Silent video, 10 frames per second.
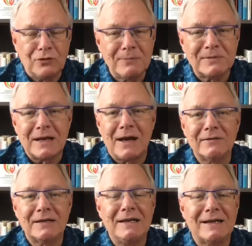
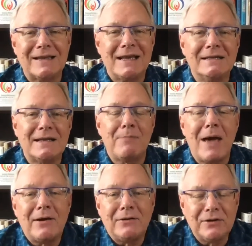themselves in the things that
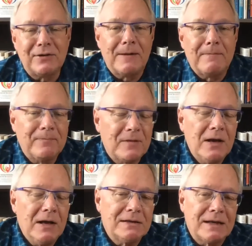matter to them.
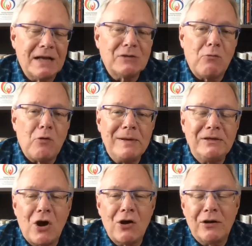So that's what we'll be
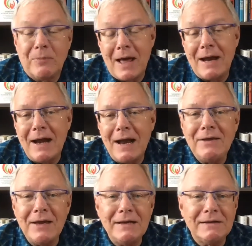talking about. And I
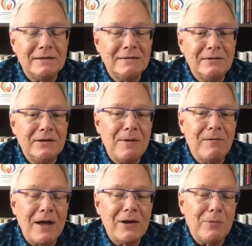think it's going to be
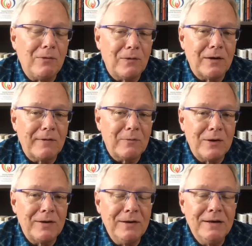valuable for
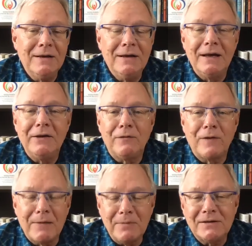everyone in your
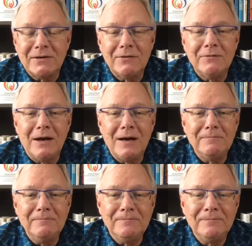family. So
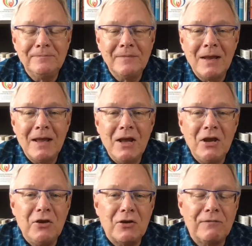
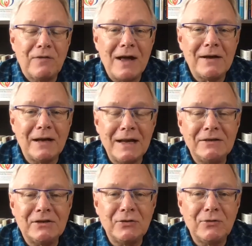you can find a link
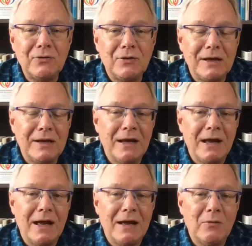to the
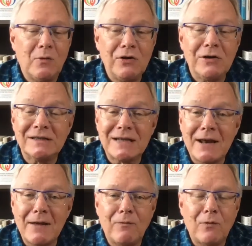where you can sign
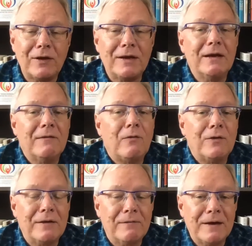up for the
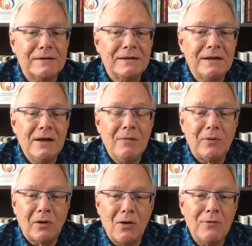event
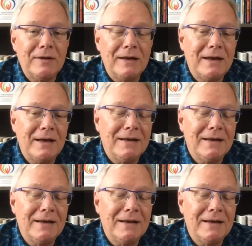below in the